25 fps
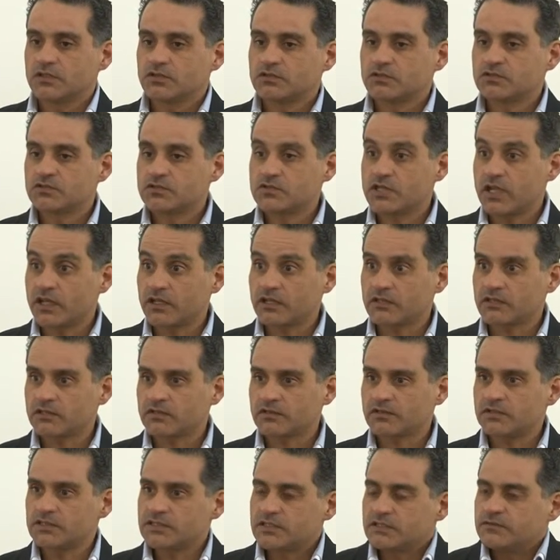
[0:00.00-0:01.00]
to check
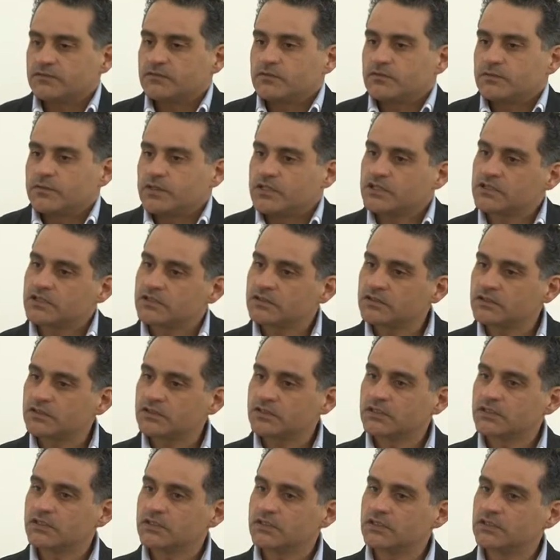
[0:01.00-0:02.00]
this information
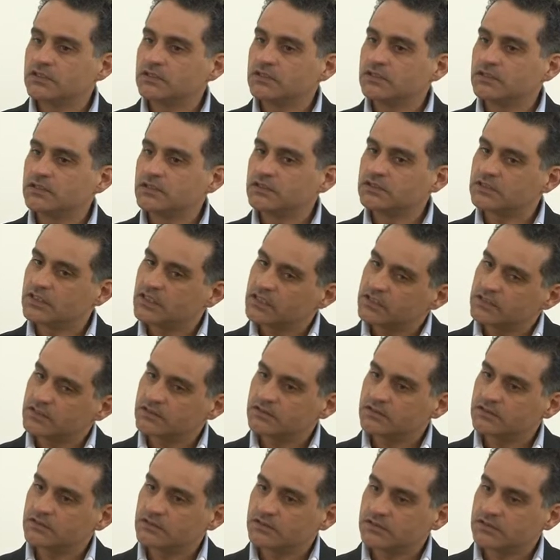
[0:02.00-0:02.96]
in Italian,